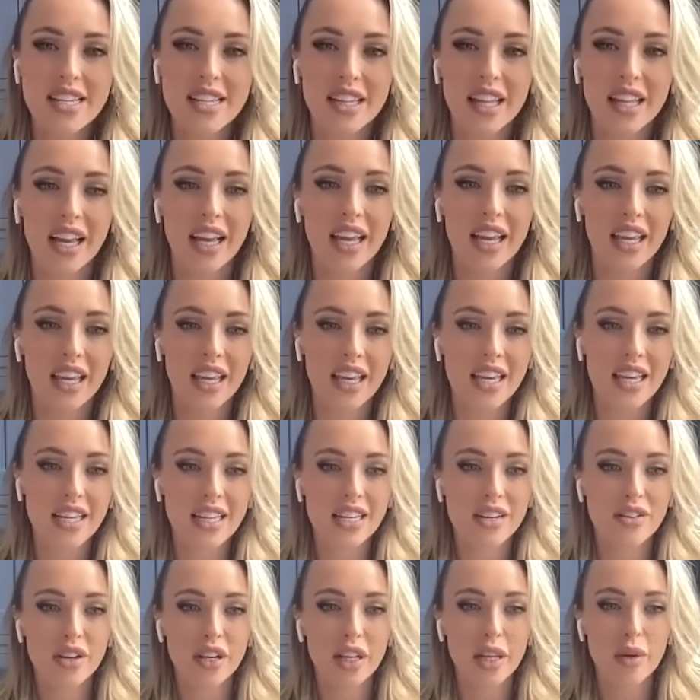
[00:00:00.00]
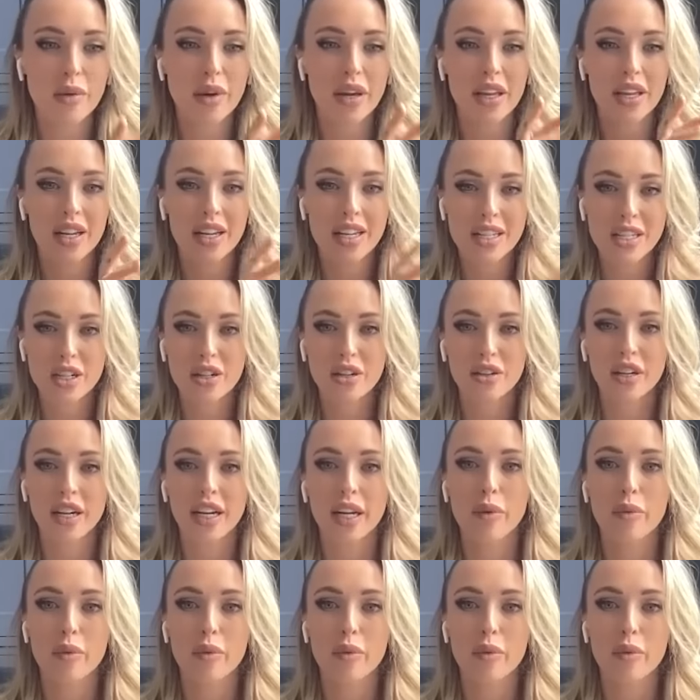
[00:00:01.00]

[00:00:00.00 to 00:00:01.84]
And like, he yeah. did really well in his career.